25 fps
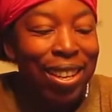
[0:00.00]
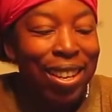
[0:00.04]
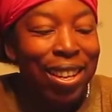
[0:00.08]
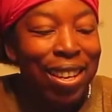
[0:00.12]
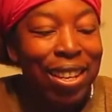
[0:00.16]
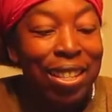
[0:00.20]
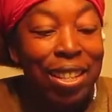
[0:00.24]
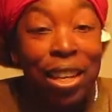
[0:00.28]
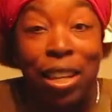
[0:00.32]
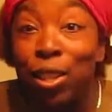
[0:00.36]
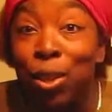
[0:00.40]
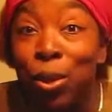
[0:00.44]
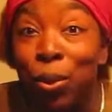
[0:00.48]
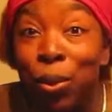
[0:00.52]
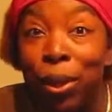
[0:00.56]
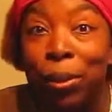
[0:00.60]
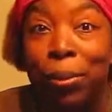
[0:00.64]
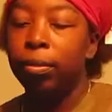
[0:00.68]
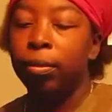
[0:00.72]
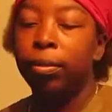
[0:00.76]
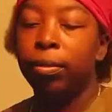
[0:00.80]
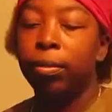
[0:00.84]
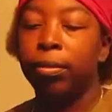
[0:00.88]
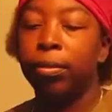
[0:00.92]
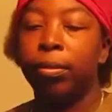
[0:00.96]
Let's get to it.
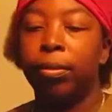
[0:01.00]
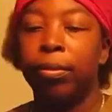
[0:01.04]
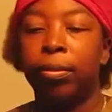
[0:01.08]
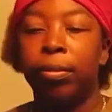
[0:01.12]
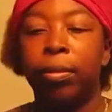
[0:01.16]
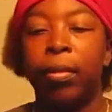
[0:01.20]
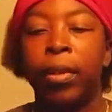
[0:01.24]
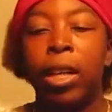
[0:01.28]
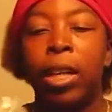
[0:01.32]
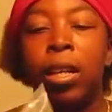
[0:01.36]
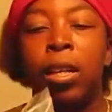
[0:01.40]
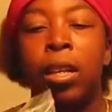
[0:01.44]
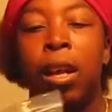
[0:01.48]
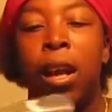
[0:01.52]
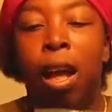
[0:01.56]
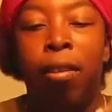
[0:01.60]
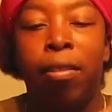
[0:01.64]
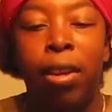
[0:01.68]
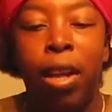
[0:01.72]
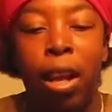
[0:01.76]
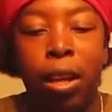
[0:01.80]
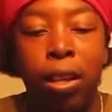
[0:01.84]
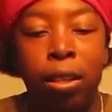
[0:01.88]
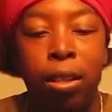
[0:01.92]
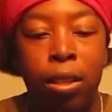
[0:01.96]
I've
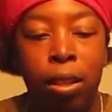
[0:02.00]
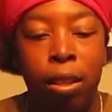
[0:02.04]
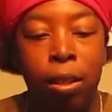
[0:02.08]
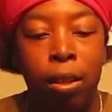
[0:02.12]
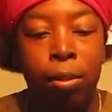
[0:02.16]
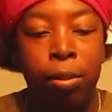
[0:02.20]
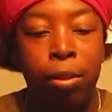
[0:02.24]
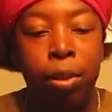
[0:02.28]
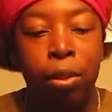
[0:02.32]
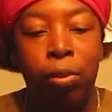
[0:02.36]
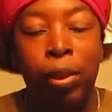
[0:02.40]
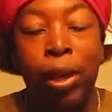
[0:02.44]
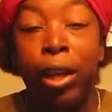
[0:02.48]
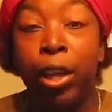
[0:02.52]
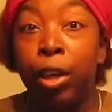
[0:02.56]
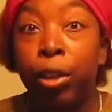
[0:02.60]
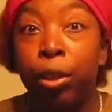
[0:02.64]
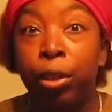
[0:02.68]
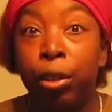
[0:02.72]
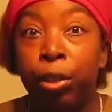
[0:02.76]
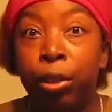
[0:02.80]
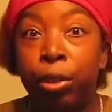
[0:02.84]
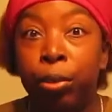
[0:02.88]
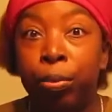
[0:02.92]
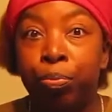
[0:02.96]
got some
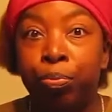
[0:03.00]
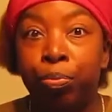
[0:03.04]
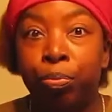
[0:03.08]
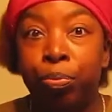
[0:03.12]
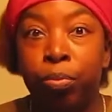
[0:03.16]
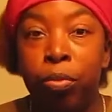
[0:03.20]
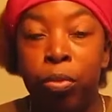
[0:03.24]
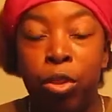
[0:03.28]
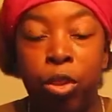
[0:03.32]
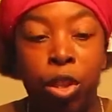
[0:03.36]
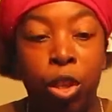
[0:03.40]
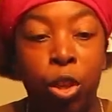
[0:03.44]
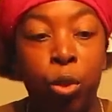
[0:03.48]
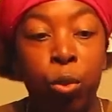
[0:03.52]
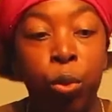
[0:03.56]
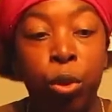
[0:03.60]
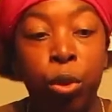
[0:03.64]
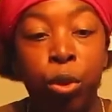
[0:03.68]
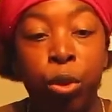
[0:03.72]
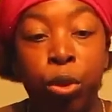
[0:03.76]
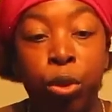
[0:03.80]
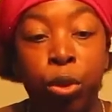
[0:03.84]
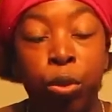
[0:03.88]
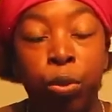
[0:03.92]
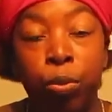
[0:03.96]
regular
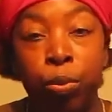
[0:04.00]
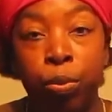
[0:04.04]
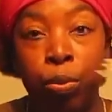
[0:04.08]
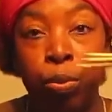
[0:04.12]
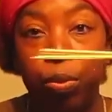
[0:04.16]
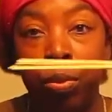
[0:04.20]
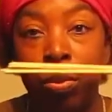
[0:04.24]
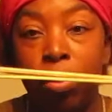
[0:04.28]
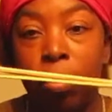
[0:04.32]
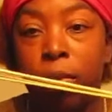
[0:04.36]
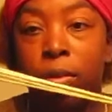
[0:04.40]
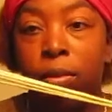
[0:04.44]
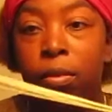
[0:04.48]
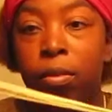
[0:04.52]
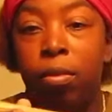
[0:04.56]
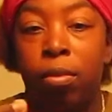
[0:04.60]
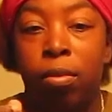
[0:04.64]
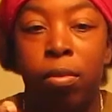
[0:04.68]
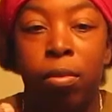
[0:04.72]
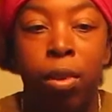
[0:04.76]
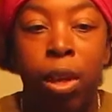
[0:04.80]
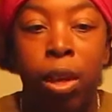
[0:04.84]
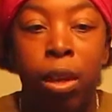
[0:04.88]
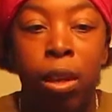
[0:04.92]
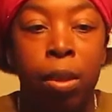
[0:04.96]
skewers.
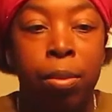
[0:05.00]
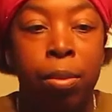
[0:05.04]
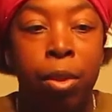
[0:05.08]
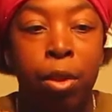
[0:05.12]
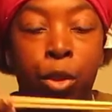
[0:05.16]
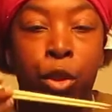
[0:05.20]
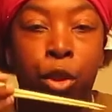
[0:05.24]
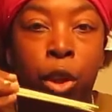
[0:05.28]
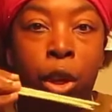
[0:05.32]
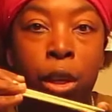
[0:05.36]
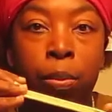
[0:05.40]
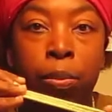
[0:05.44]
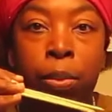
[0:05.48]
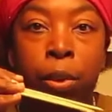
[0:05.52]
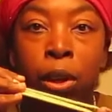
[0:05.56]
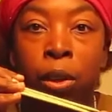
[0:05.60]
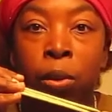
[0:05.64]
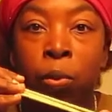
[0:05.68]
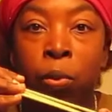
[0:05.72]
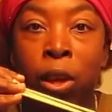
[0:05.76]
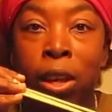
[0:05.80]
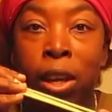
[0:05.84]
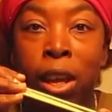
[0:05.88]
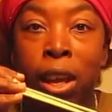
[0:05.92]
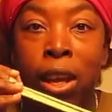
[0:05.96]
They're sharp
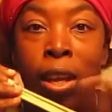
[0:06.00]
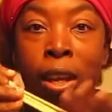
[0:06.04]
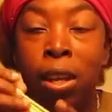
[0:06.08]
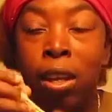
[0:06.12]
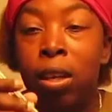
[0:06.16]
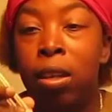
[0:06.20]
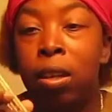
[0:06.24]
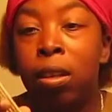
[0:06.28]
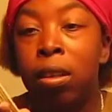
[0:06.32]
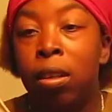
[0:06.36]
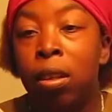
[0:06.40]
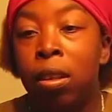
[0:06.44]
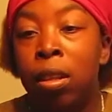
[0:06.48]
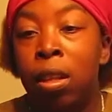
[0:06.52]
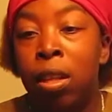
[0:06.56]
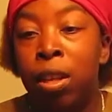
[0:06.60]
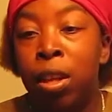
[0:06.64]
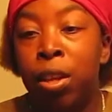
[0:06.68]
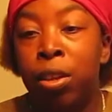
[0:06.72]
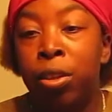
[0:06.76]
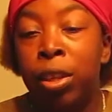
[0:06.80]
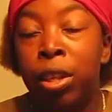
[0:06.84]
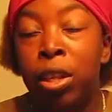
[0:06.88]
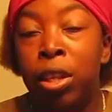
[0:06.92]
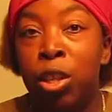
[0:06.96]
on one end, and then the
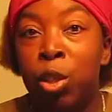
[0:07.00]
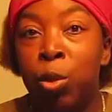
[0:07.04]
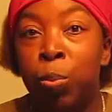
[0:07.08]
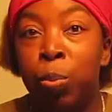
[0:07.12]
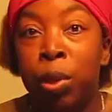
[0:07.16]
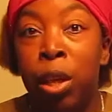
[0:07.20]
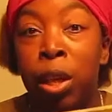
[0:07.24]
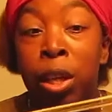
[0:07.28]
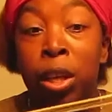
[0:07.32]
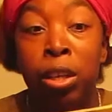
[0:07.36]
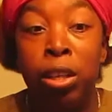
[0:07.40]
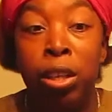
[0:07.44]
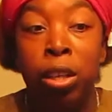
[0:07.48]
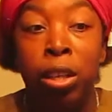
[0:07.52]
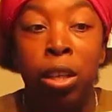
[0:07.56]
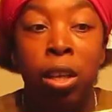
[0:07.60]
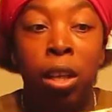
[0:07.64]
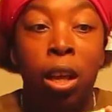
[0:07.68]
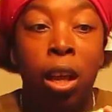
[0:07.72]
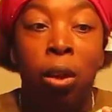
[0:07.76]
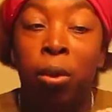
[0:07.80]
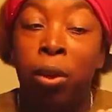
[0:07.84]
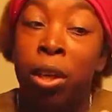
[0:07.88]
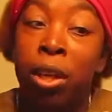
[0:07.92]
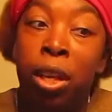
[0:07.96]
other end is blunt.
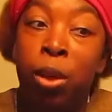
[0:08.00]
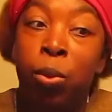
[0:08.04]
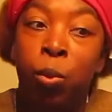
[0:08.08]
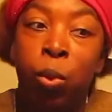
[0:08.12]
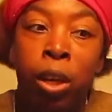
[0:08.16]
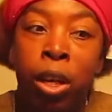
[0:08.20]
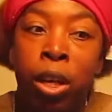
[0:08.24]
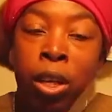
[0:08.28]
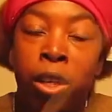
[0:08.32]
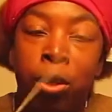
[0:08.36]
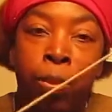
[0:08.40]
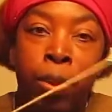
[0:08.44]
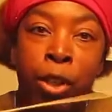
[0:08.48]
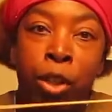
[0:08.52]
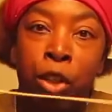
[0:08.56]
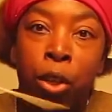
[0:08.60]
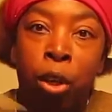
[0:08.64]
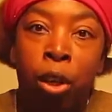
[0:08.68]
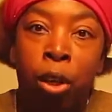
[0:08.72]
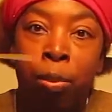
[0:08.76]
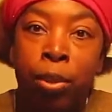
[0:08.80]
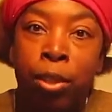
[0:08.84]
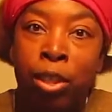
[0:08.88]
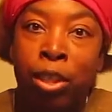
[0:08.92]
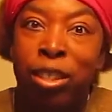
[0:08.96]
I only need one end to be
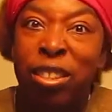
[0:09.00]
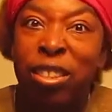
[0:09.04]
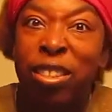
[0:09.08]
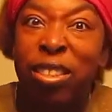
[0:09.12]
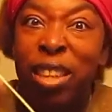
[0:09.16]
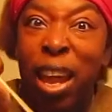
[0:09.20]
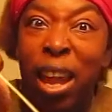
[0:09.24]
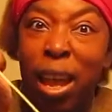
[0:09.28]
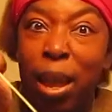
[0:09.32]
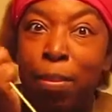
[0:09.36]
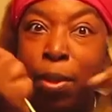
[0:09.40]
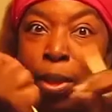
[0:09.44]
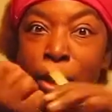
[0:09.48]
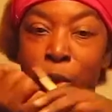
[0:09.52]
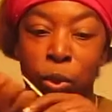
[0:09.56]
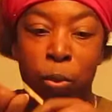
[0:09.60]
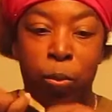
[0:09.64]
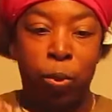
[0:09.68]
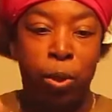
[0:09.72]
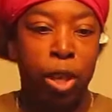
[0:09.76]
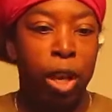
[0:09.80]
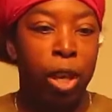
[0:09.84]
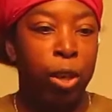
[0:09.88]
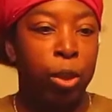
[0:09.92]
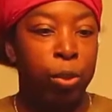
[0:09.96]
sharp to stab the sweet
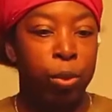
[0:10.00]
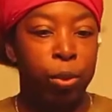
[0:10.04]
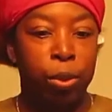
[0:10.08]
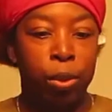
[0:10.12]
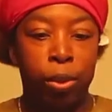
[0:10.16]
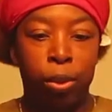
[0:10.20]
potato.